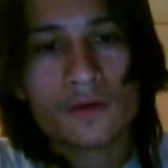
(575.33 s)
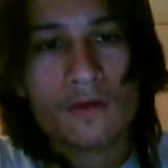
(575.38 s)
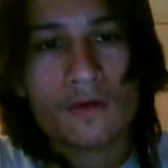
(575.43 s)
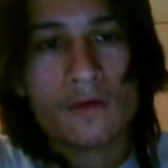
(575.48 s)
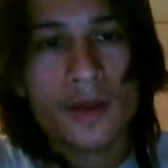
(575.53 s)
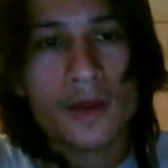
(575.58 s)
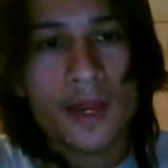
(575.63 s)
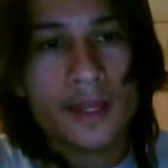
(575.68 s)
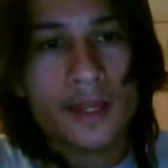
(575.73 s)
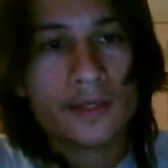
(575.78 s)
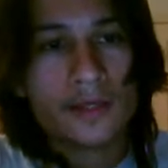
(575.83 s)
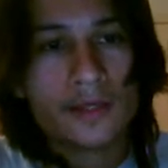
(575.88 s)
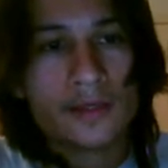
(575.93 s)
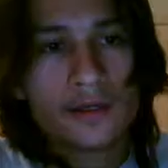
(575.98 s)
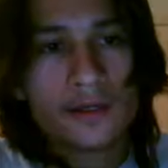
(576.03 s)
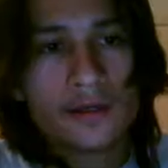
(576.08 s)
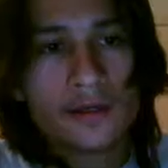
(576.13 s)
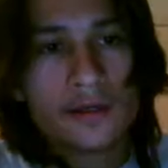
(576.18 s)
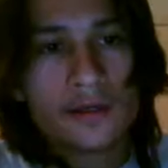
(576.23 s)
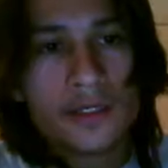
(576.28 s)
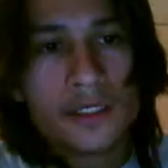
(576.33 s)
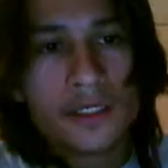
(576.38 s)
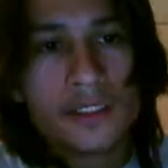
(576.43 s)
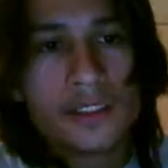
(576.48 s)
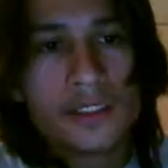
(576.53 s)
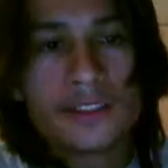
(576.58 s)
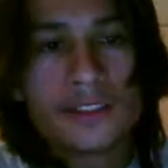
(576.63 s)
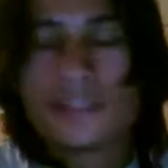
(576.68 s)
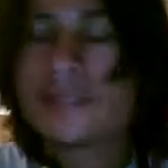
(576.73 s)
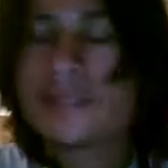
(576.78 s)
Alright.
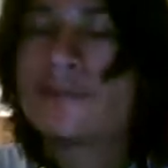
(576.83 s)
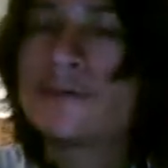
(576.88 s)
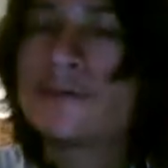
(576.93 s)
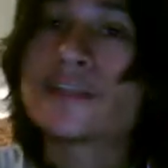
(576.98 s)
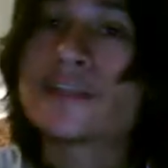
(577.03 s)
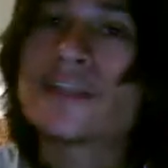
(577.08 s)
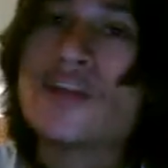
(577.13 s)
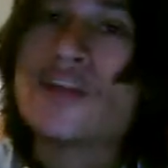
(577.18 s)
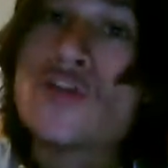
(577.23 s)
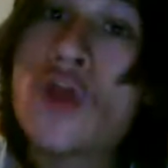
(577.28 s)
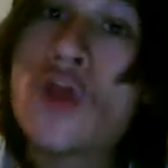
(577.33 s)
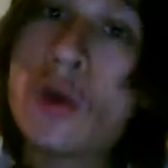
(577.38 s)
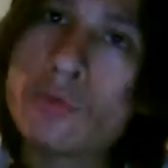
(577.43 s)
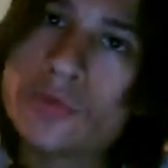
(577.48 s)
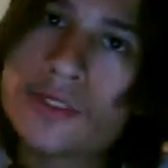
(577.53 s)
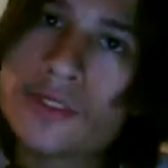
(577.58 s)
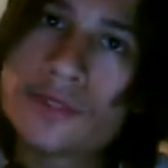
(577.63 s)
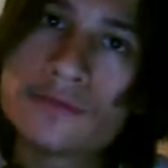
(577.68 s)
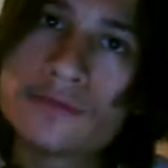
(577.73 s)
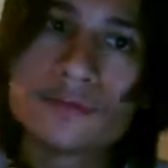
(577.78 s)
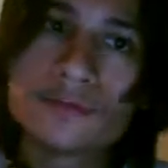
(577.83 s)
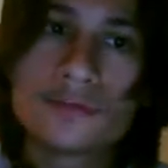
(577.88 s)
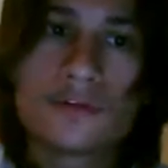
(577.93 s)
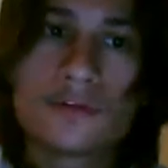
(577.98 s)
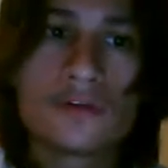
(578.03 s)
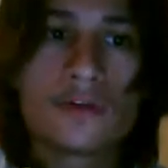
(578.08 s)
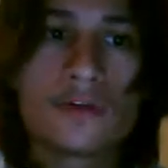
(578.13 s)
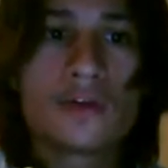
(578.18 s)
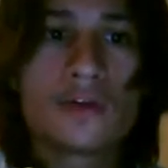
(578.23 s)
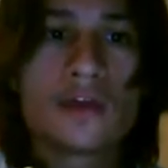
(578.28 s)
He's giving us a note.
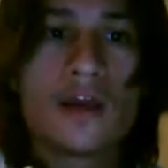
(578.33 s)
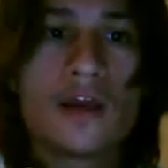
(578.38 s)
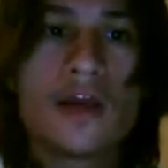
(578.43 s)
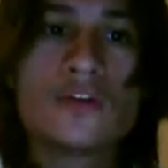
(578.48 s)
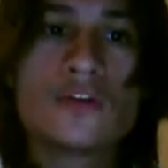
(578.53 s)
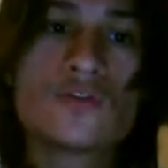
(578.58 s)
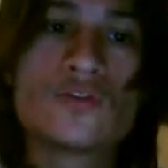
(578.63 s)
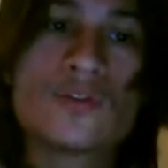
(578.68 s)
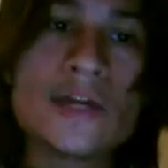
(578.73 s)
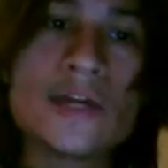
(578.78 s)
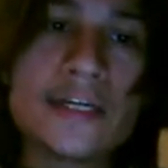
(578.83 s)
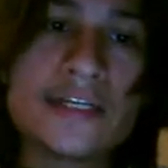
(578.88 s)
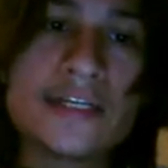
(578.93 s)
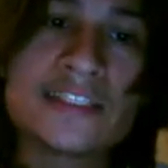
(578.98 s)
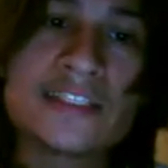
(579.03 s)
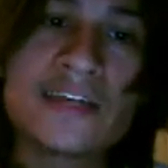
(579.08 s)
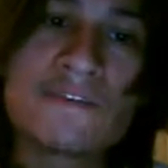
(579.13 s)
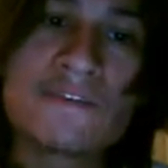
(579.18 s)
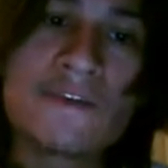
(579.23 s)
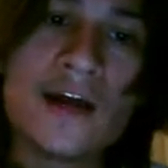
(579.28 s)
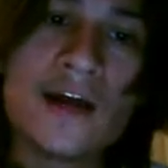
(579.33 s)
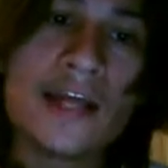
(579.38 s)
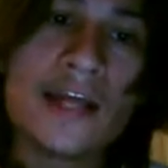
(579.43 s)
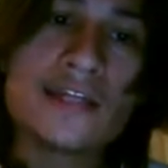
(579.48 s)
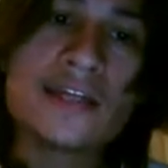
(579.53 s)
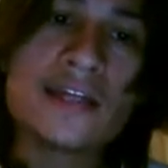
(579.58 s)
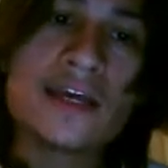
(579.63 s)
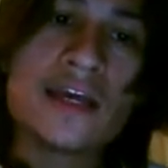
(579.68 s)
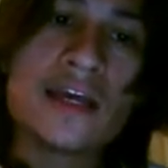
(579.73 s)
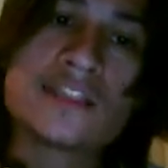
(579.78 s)
A drink is
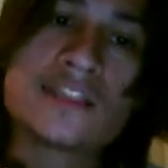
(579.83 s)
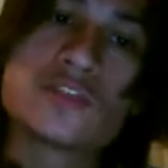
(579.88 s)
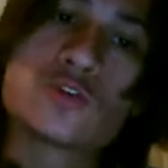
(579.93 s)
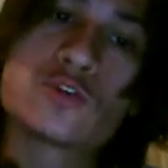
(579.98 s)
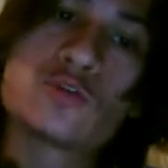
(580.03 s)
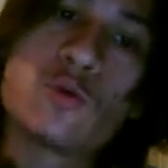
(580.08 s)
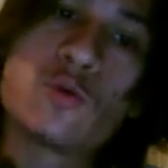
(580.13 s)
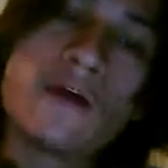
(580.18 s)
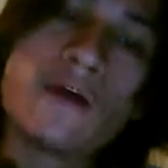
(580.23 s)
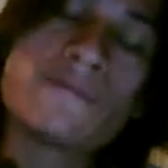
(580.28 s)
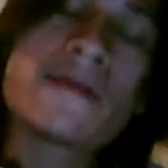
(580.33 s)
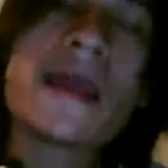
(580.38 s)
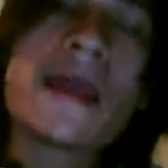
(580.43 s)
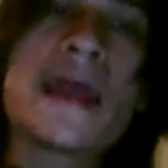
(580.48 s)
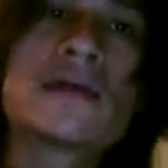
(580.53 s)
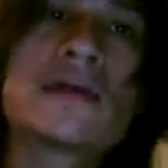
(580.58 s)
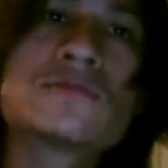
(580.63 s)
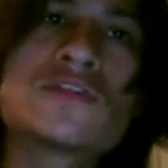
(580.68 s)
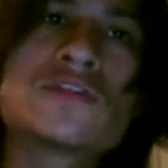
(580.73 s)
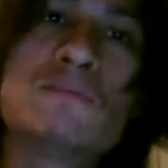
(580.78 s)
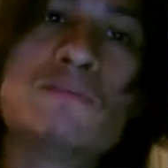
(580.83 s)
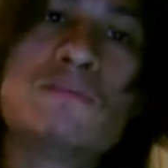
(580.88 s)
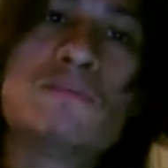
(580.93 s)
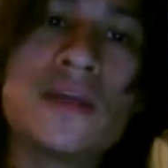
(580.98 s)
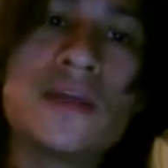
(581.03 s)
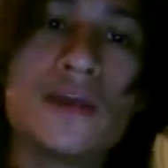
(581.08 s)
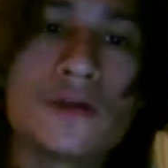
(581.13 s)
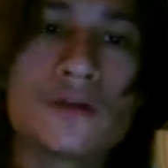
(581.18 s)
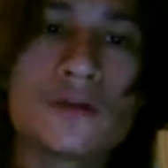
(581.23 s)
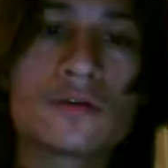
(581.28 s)
defined as 12-ounce
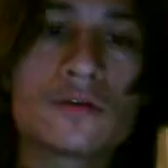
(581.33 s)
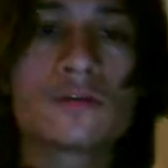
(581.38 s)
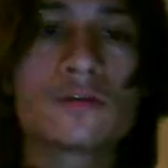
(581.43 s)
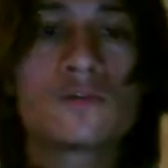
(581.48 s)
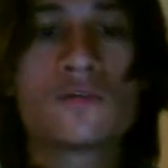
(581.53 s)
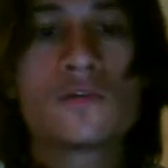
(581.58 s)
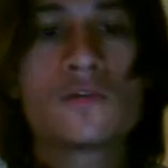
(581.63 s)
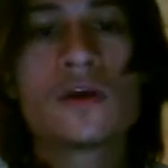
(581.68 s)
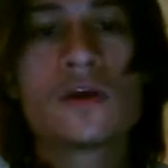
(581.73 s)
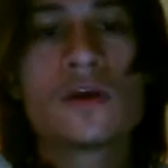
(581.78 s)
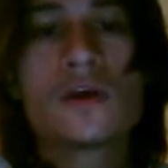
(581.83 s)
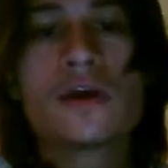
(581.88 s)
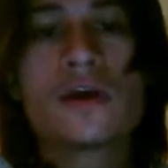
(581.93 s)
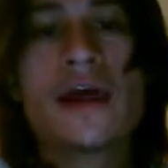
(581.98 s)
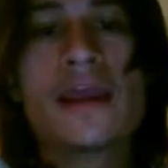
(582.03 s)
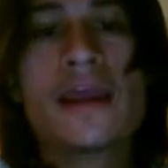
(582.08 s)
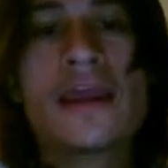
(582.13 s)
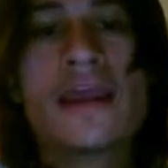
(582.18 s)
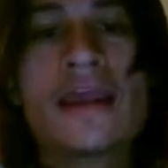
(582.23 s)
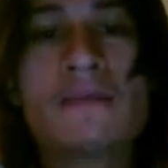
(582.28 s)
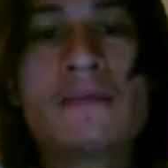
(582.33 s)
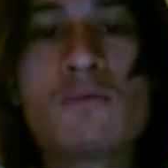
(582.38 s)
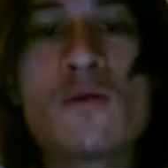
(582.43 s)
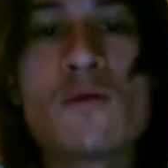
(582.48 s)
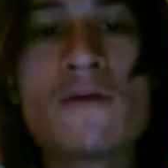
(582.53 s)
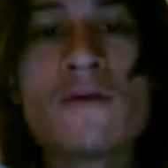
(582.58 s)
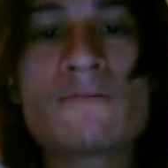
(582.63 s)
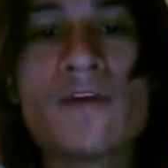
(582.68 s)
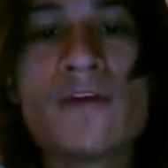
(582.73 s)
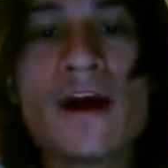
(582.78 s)
beer,
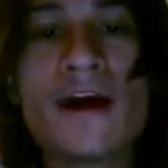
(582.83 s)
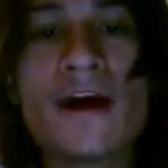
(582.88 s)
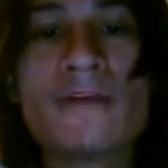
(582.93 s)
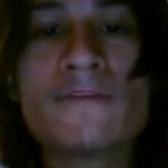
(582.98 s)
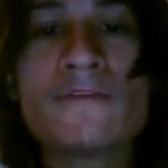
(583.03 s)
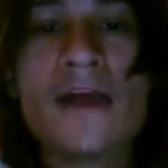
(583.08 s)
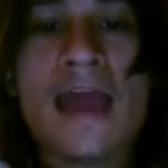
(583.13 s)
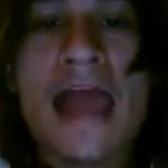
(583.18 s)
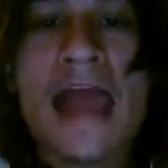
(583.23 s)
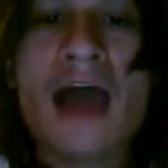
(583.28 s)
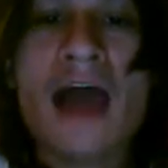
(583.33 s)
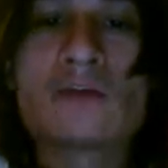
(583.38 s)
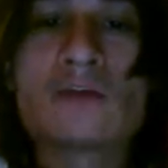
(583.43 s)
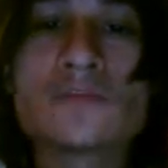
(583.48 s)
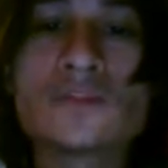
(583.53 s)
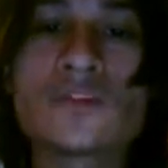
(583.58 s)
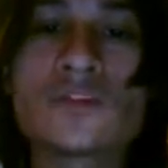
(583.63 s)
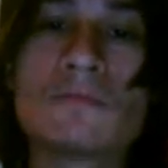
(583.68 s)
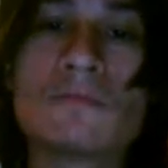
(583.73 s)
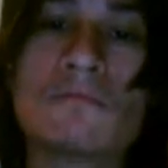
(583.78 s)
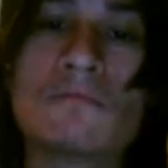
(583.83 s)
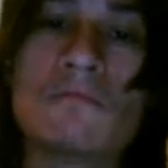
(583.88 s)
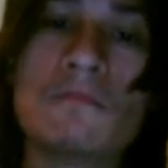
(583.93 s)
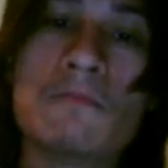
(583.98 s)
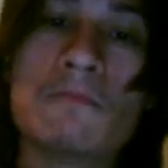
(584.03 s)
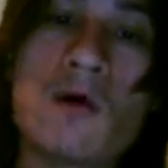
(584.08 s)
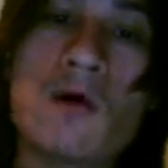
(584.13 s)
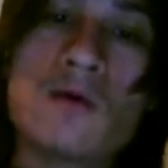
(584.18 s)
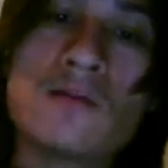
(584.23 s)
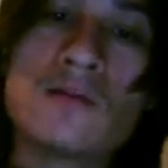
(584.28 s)
8.5-ounce
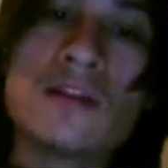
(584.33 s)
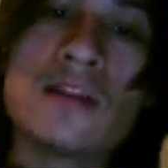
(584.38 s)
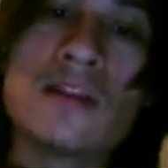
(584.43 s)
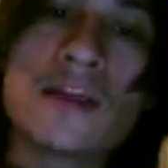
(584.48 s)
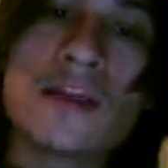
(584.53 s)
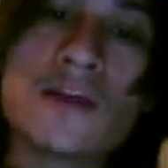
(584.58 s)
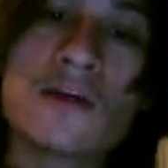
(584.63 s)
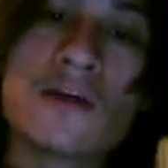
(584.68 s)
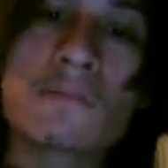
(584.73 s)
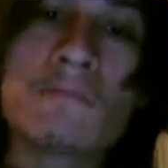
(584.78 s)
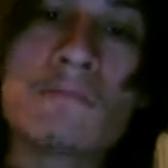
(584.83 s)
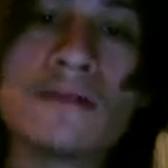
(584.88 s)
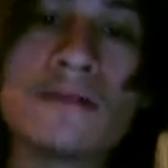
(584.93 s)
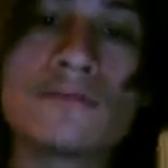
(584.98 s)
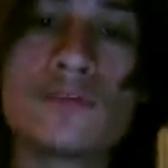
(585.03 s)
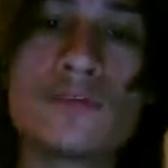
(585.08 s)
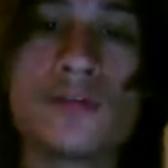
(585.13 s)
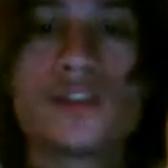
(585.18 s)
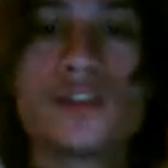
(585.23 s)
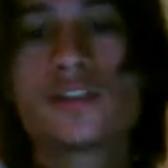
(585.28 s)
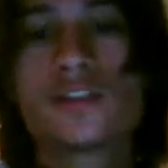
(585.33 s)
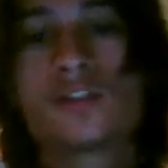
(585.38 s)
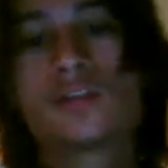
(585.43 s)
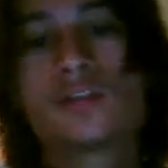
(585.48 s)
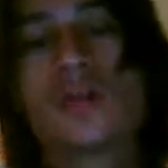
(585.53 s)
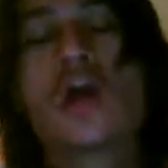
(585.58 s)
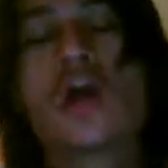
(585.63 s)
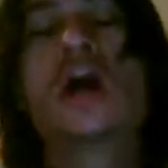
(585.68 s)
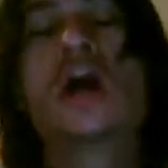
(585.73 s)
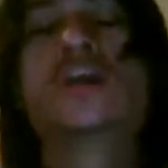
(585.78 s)
malt liquor beverage,
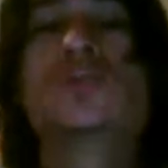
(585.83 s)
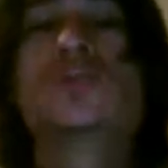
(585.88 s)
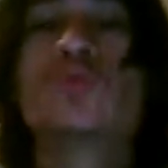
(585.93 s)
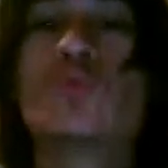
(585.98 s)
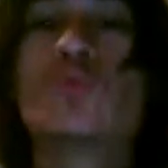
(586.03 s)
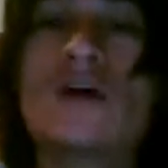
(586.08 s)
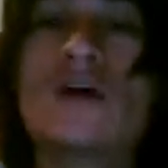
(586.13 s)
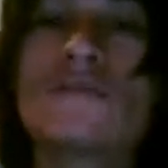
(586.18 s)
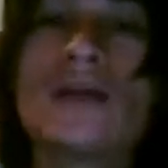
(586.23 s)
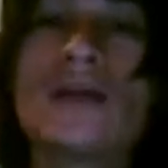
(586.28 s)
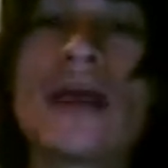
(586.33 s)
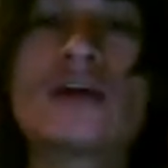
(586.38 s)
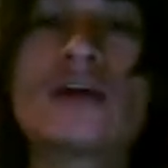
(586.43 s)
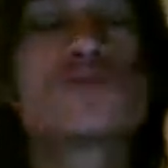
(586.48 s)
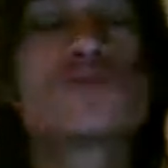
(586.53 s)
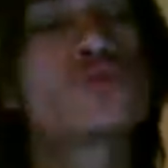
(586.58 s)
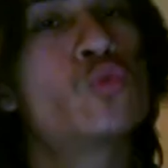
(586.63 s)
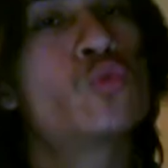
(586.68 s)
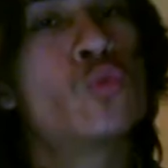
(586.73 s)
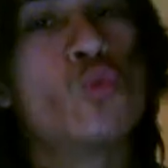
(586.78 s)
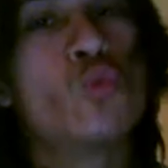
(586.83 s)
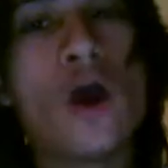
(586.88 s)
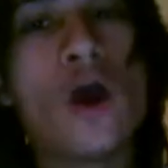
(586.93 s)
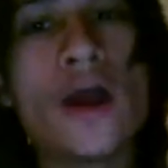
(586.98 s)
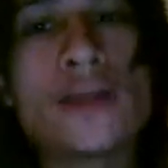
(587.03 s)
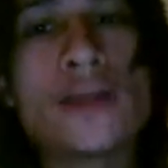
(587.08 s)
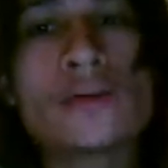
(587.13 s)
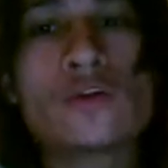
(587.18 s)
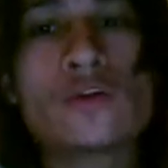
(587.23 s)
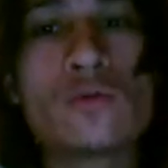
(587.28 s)
a 12-ounce
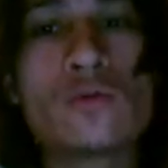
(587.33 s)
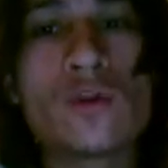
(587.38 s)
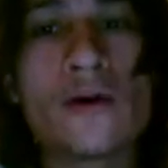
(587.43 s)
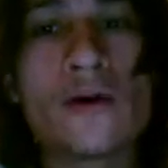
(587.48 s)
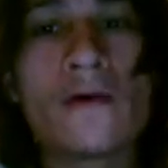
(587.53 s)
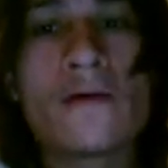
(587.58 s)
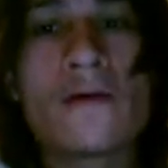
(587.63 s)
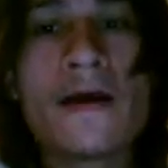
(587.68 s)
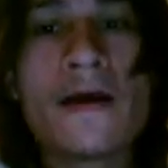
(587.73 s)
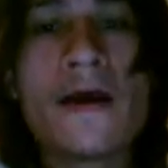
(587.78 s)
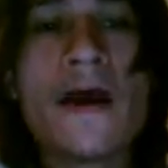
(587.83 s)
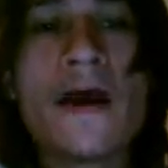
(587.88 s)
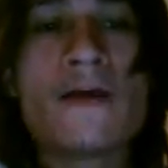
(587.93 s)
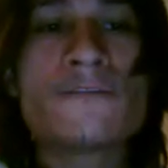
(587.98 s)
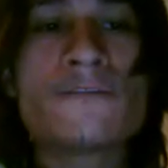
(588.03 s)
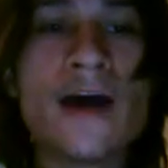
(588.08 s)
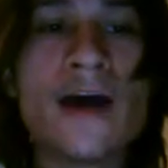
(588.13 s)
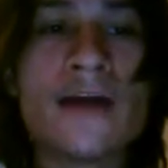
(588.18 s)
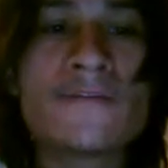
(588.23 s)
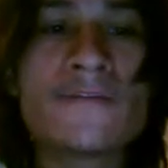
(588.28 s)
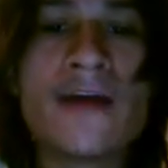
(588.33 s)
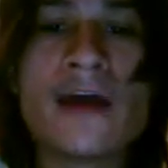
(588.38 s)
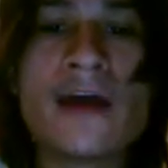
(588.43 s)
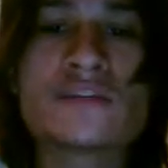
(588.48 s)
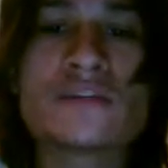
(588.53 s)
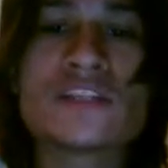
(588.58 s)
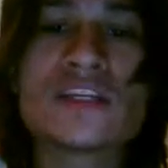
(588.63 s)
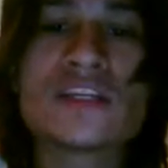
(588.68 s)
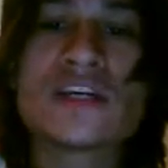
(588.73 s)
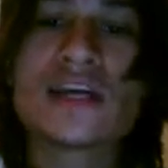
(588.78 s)
wine cooler, a
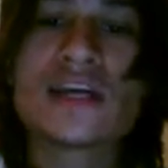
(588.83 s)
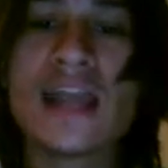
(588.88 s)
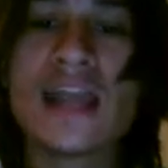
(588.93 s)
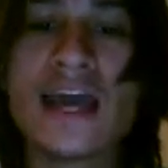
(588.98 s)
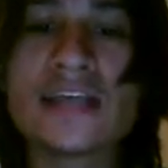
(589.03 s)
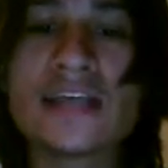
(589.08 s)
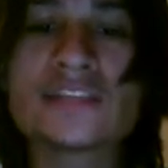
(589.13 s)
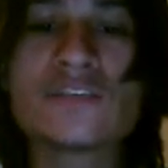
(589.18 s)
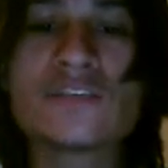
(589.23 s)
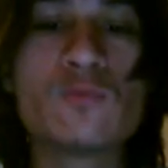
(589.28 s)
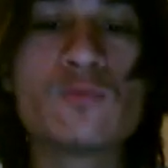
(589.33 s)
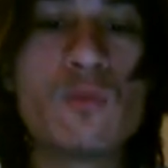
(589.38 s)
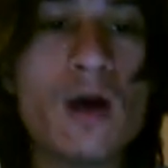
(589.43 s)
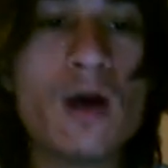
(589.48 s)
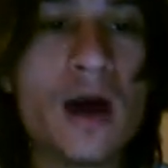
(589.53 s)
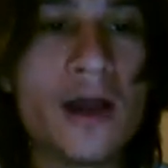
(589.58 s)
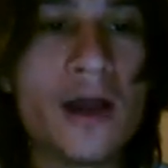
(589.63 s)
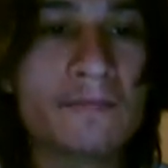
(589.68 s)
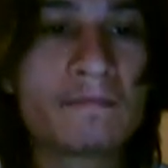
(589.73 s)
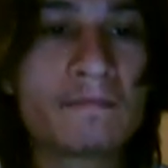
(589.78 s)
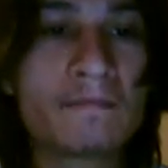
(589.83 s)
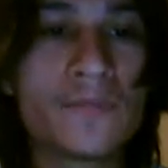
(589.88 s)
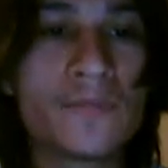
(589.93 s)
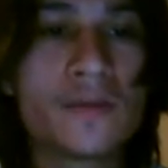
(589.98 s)
5-ounce glass of wine,